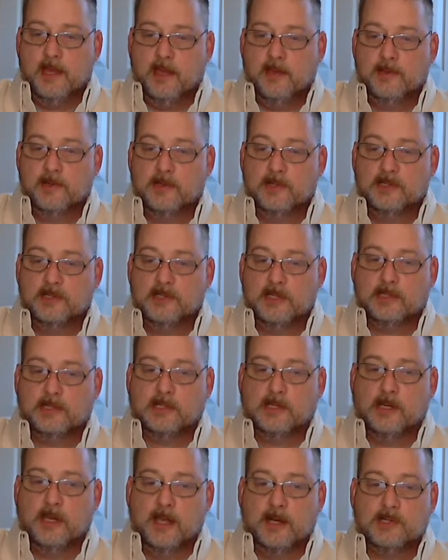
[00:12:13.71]
other is
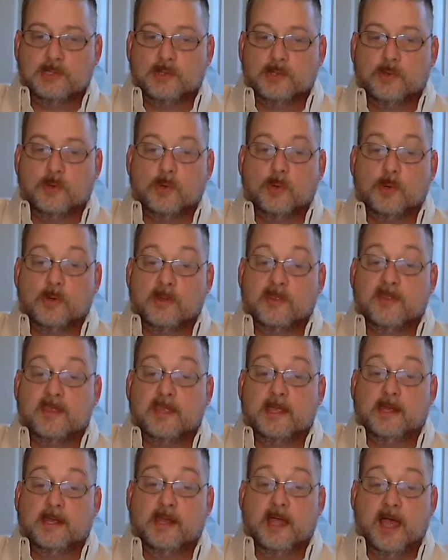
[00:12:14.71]
intellectual or
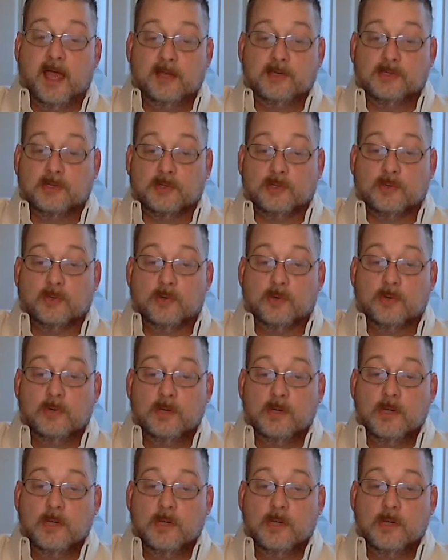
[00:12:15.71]
theological.